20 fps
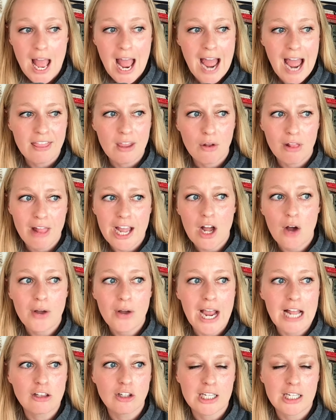And they were like,
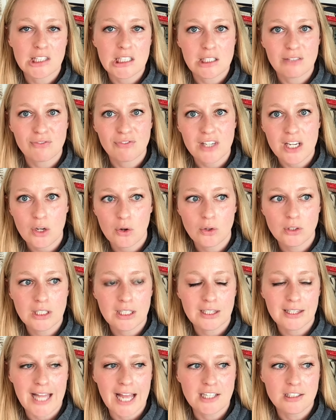okay, look at this field.
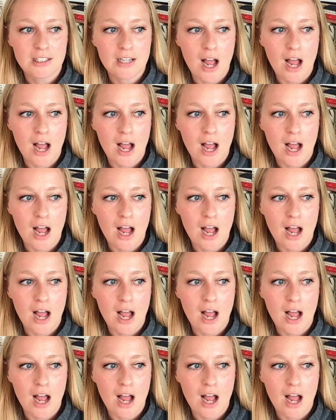Let's